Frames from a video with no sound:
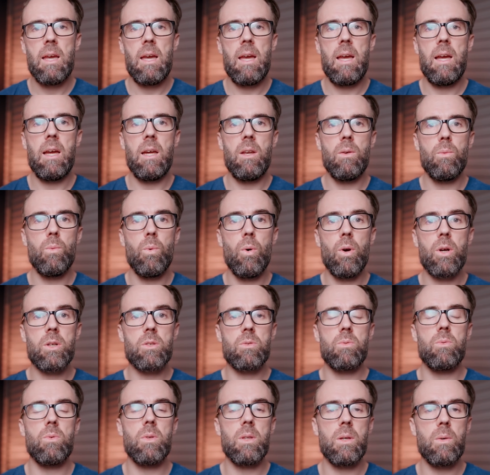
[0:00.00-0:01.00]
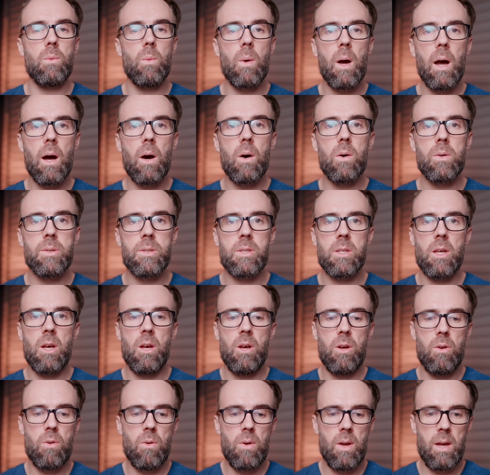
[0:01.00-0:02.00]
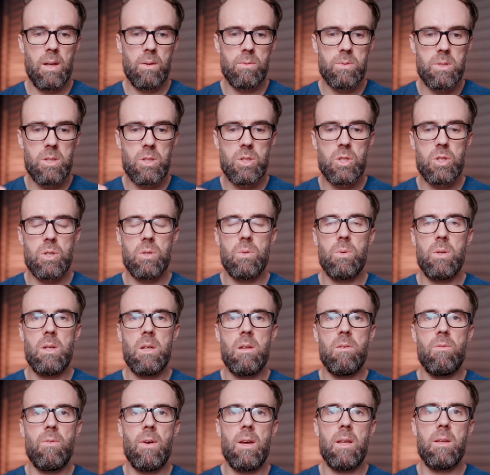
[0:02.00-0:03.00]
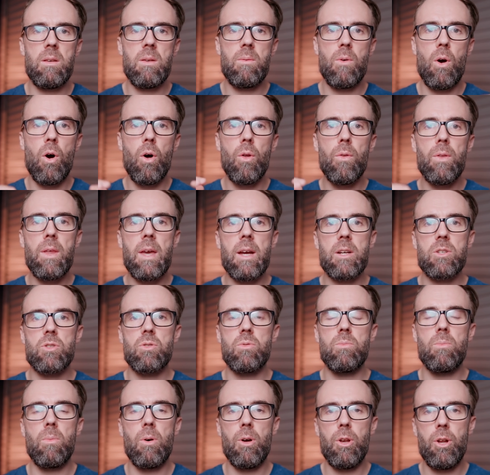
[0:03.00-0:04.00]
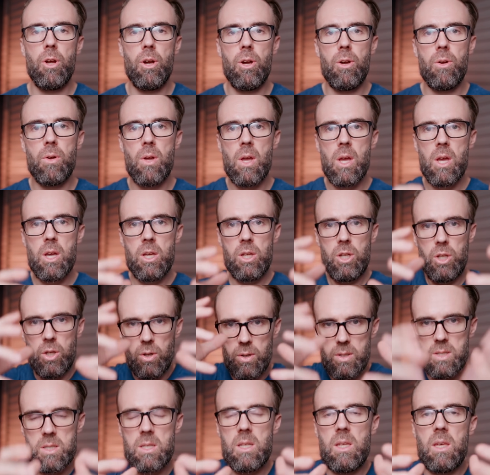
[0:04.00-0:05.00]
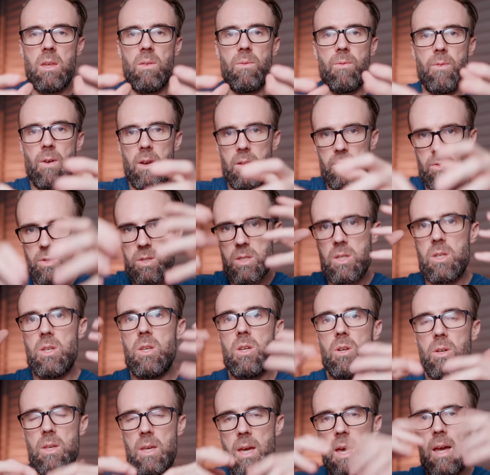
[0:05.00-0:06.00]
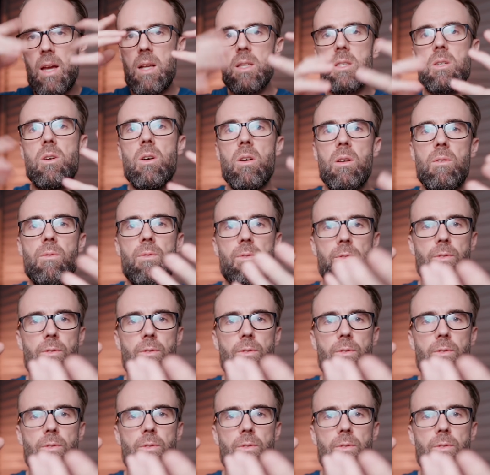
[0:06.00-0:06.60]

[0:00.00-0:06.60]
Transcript: And it worked really well. So, and it was intuitive, and on the actual mono, it's sitting in front of you, so you got your hands kind of